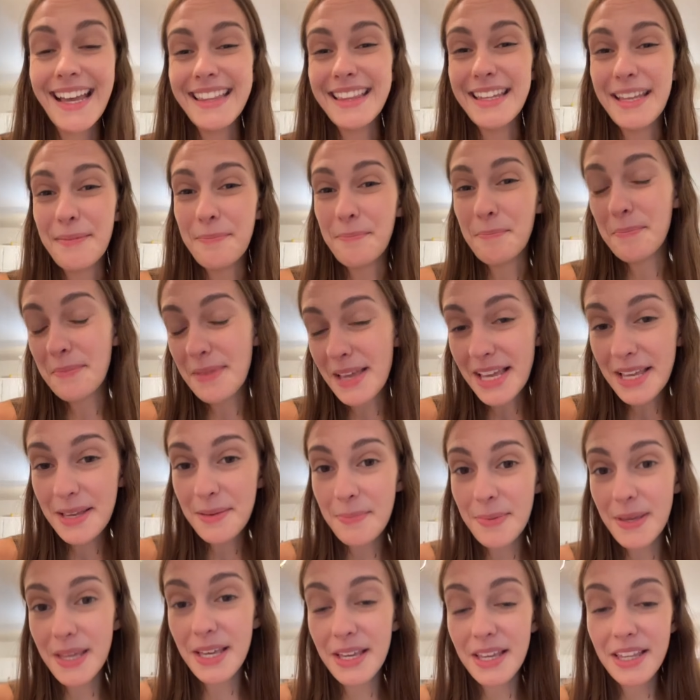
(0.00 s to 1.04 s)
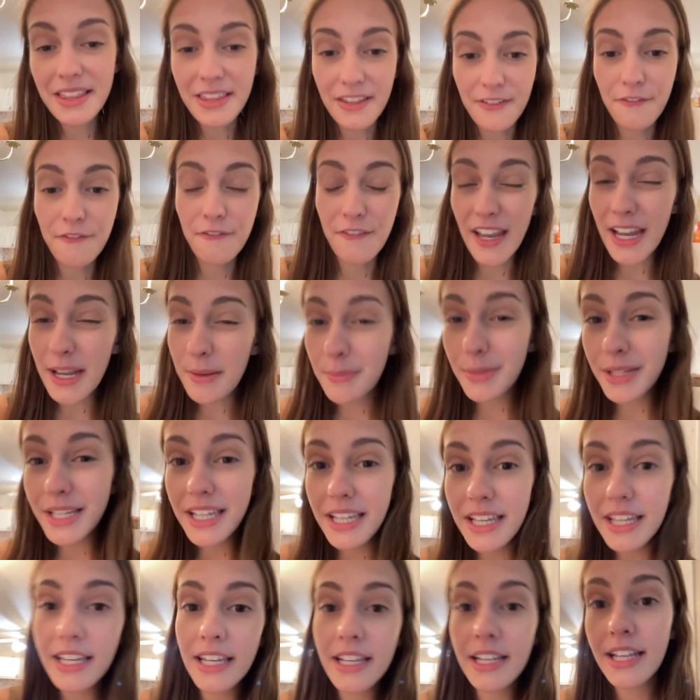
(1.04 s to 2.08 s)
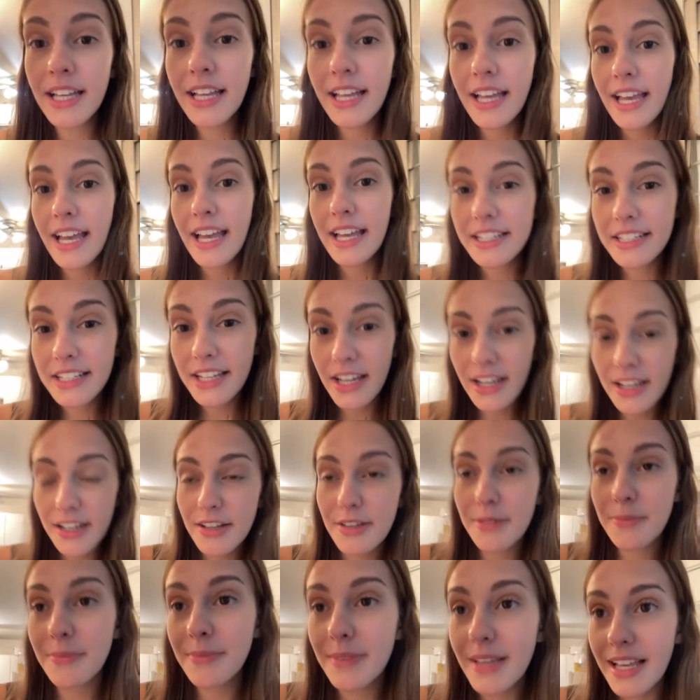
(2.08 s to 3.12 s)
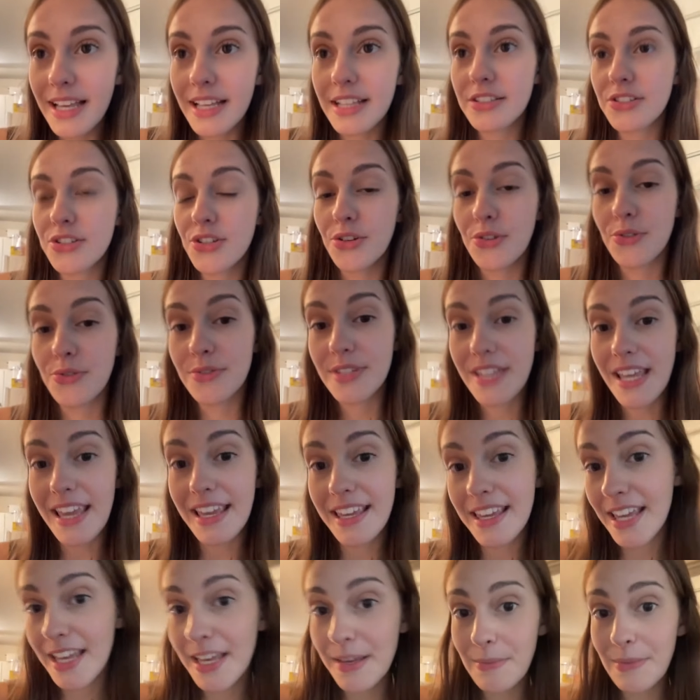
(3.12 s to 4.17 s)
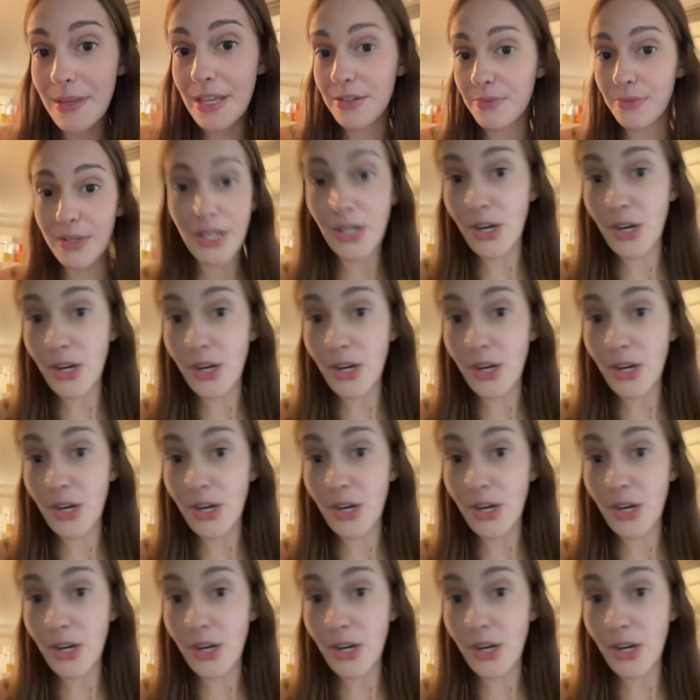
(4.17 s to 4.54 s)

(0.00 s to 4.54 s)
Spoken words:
and that maybe the family had come to take him and